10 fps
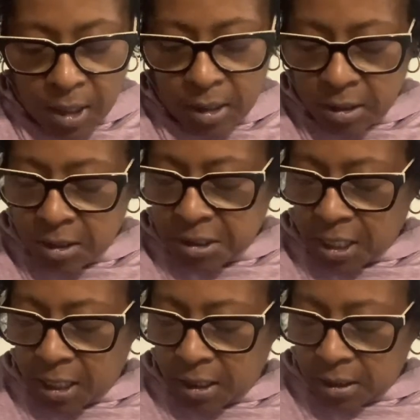
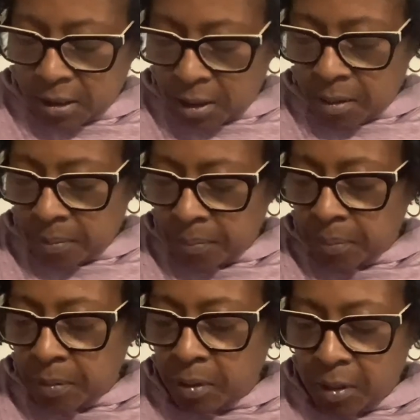inside
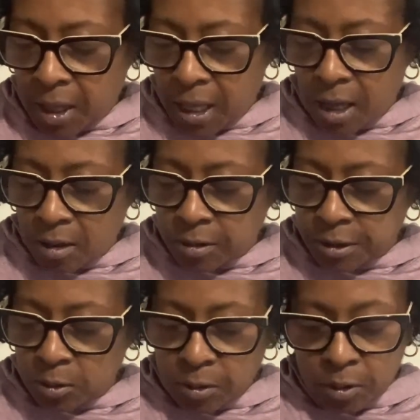the
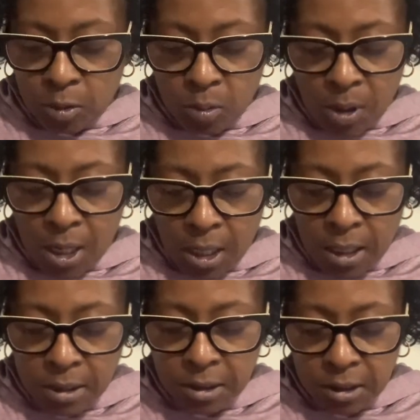house or the
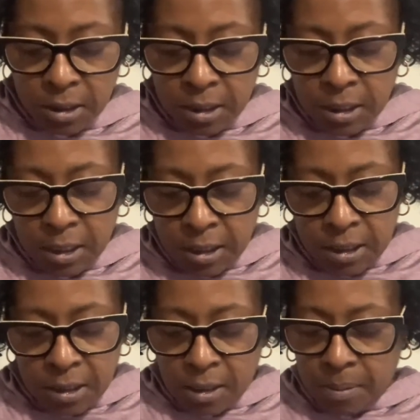garage, it
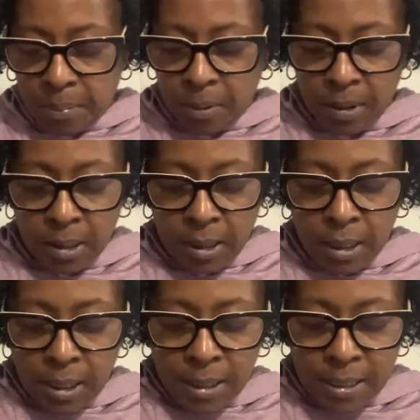ended up
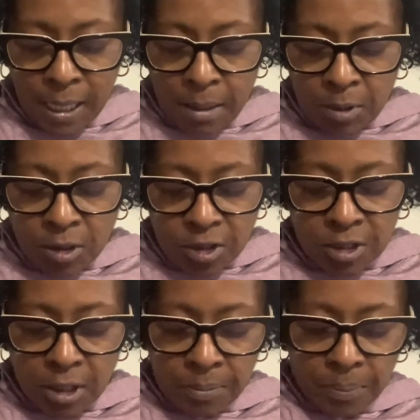damaged